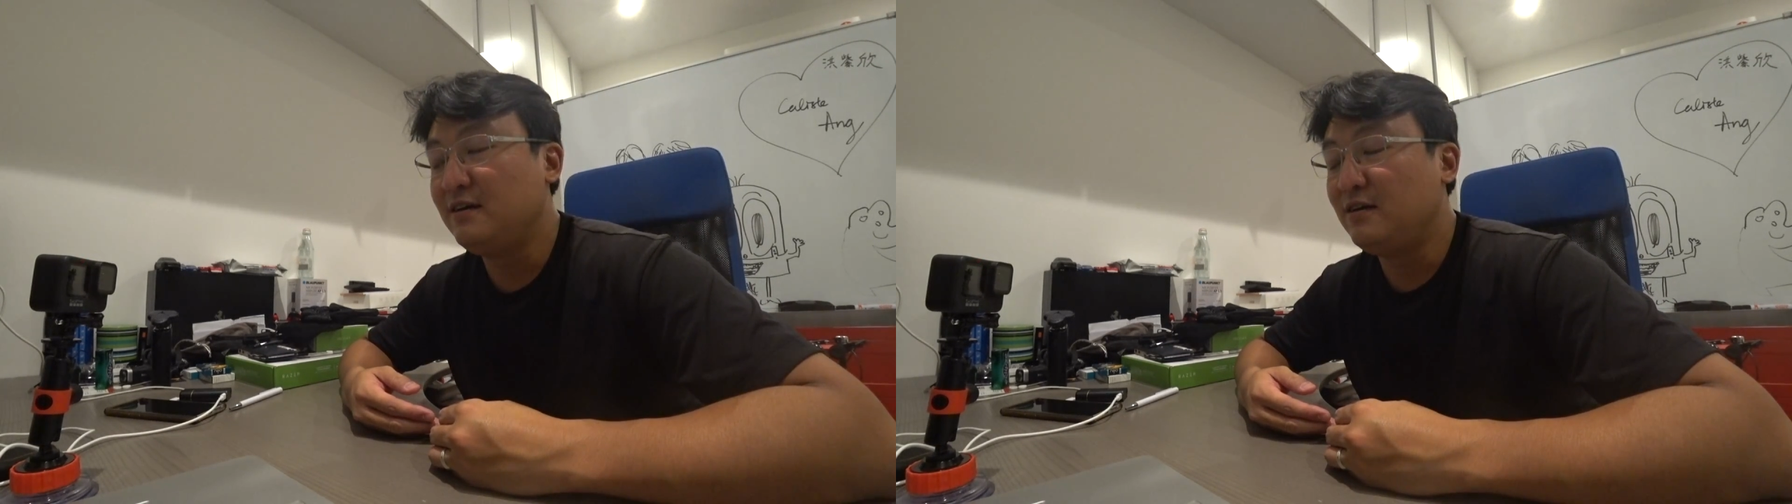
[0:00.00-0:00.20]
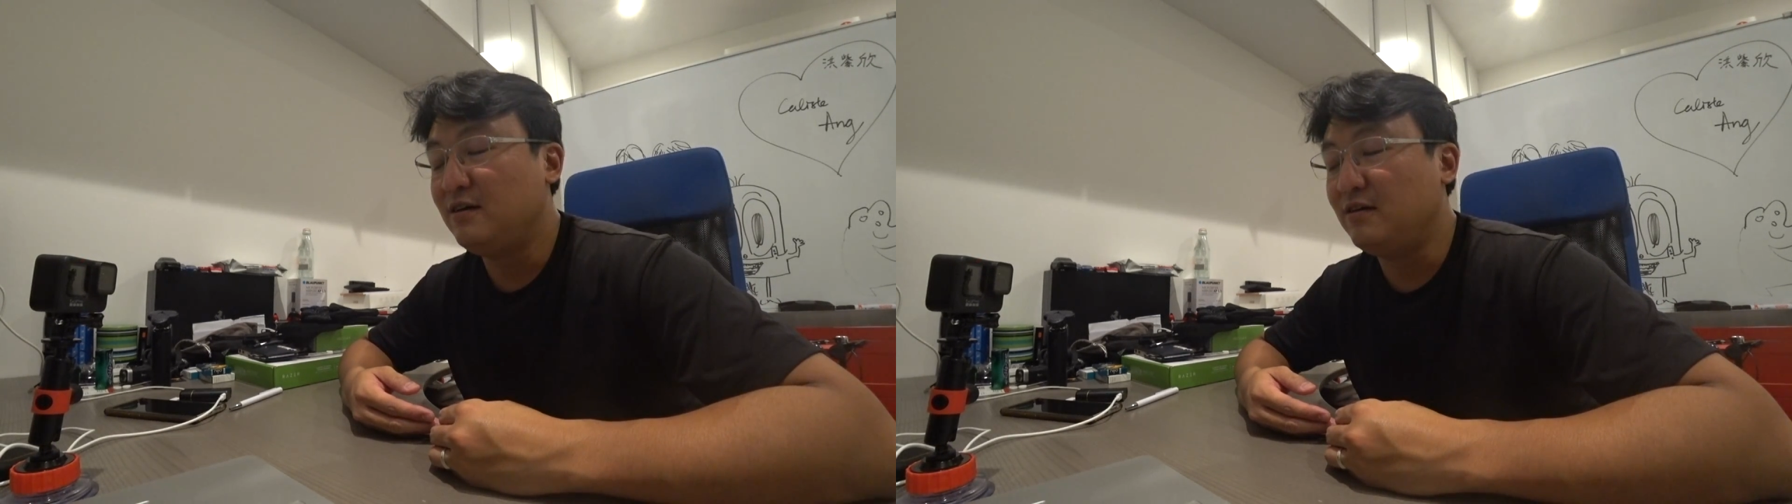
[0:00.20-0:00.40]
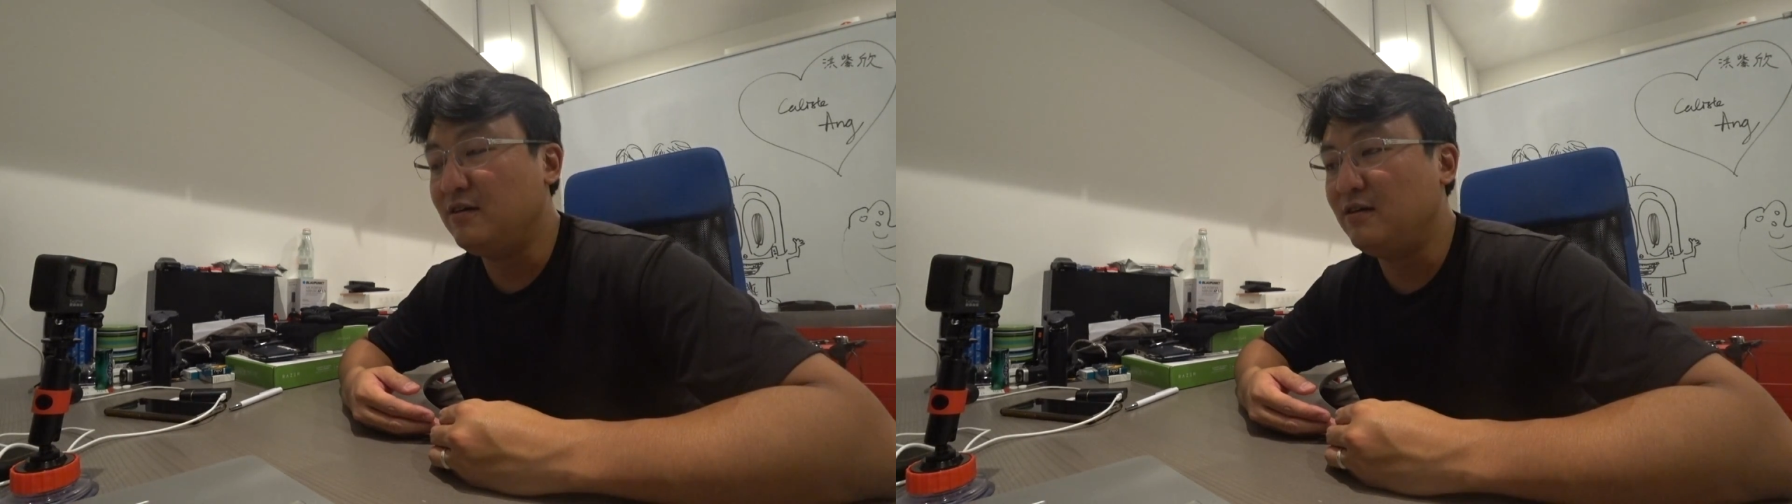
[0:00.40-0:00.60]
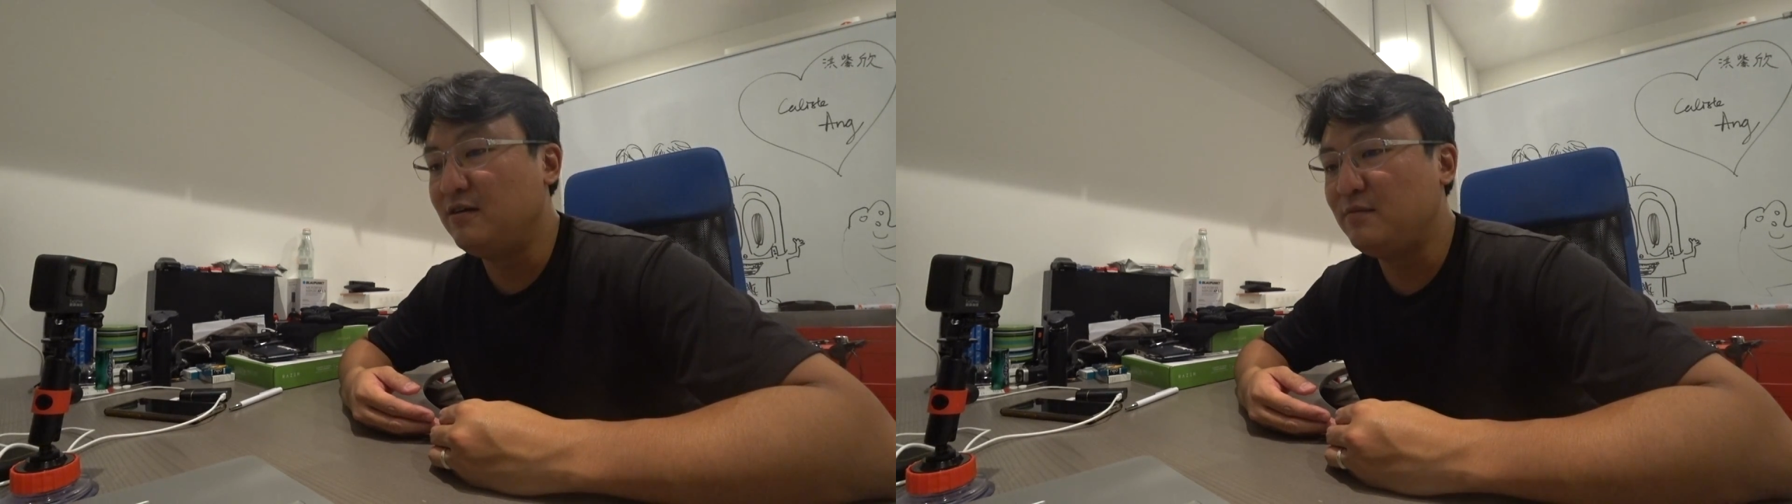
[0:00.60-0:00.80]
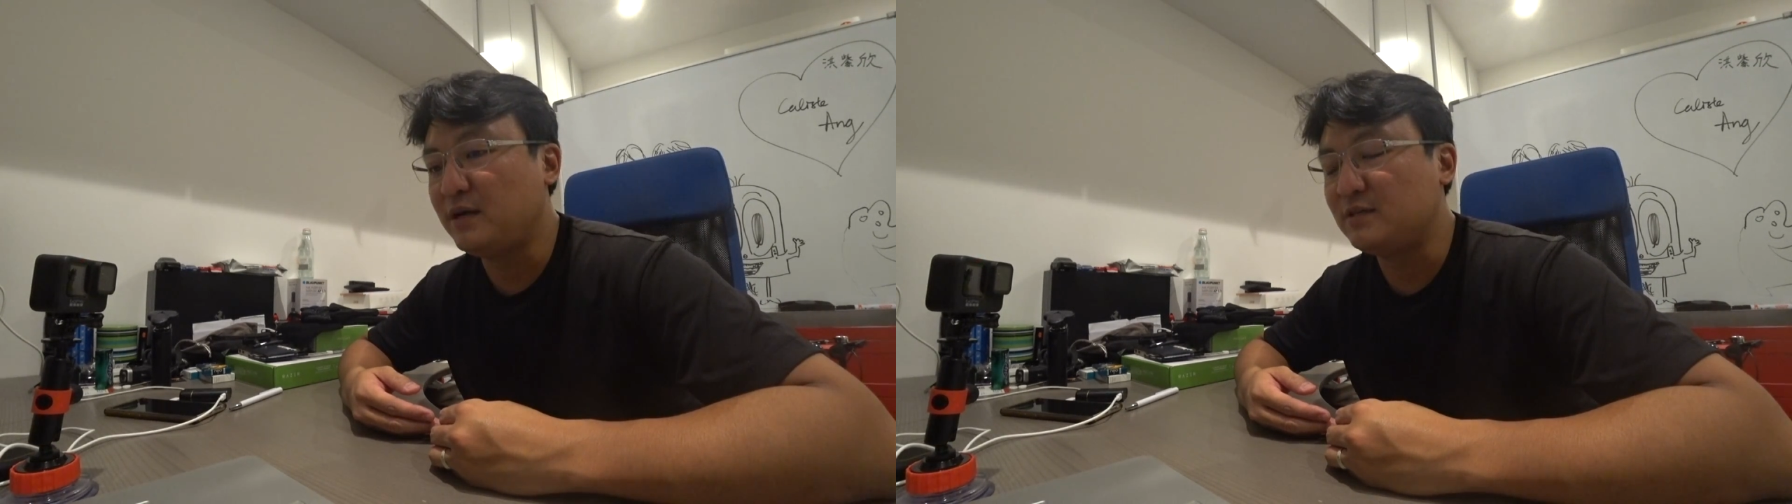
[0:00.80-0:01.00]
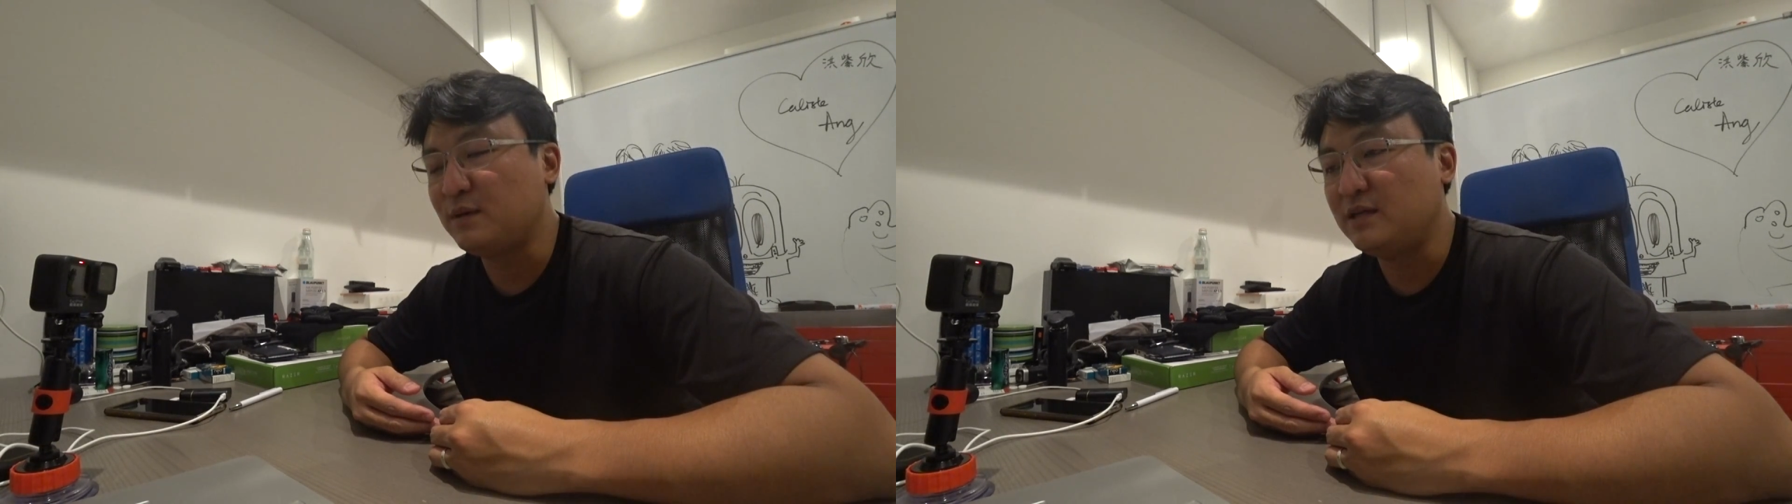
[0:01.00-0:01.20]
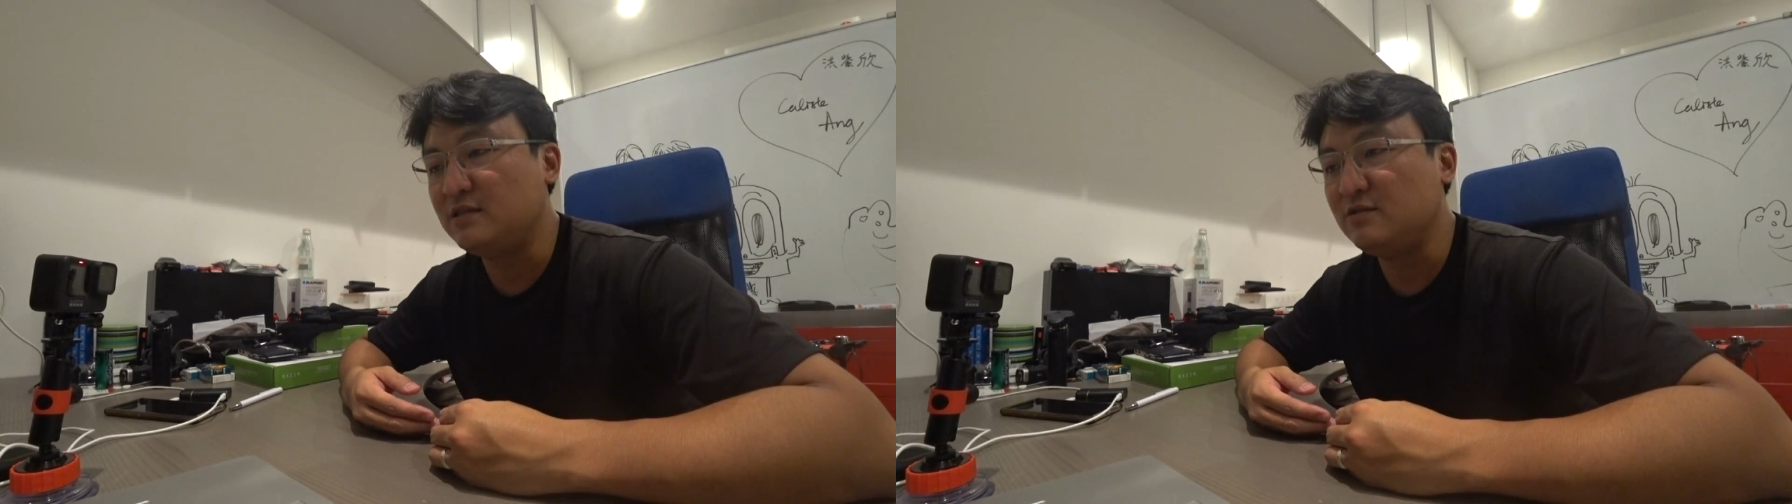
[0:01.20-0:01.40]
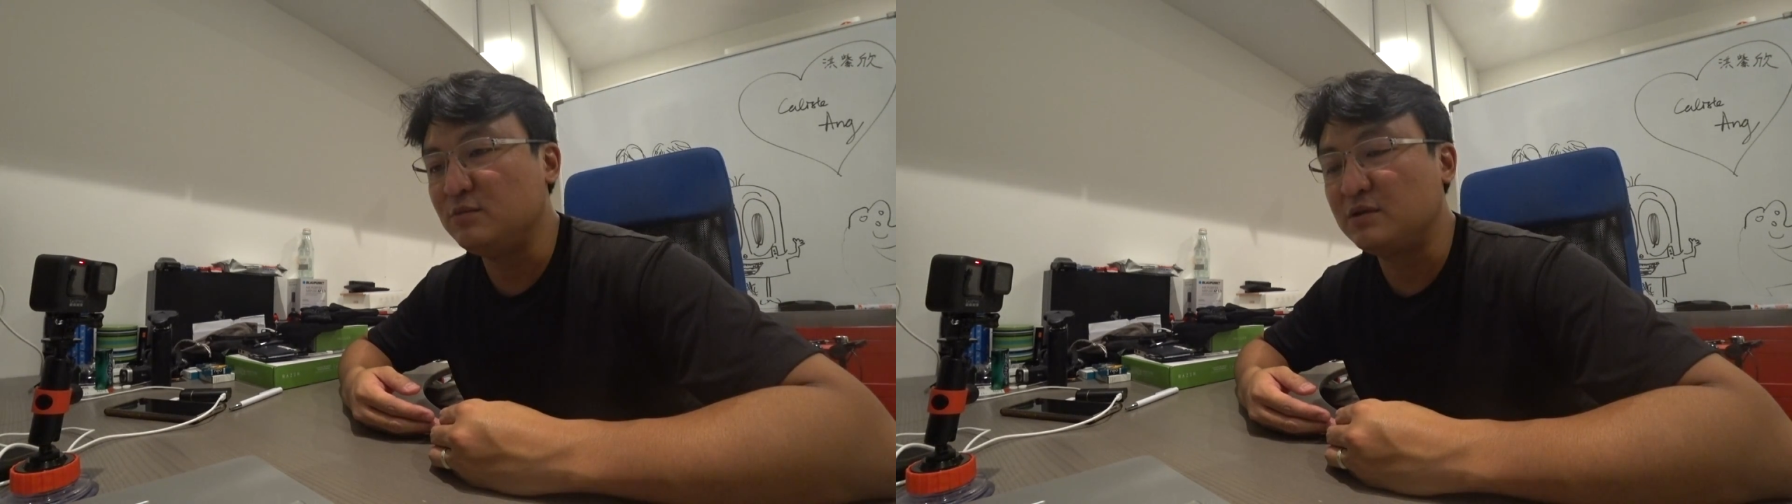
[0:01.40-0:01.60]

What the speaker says: my expenditure will be